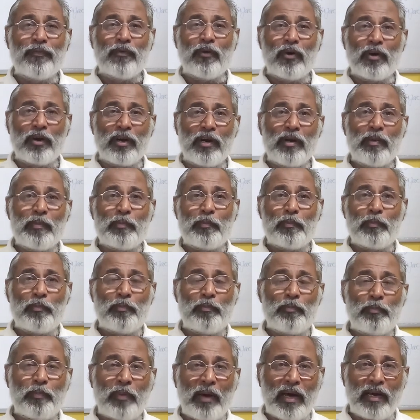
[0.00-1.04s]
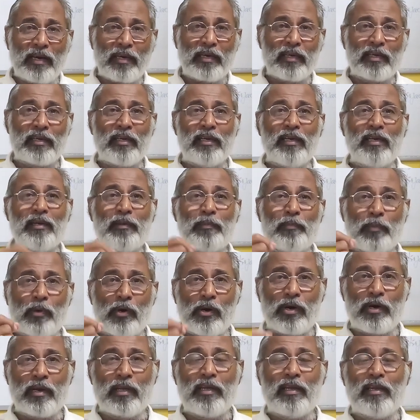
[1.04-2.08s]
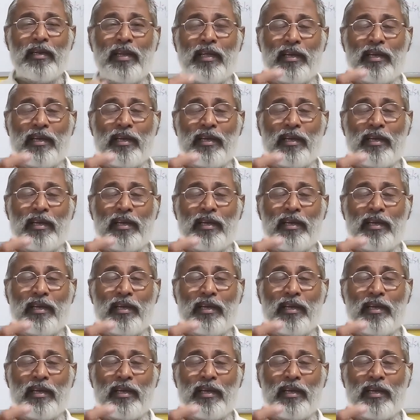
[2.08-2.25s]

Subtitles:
foreign particle body,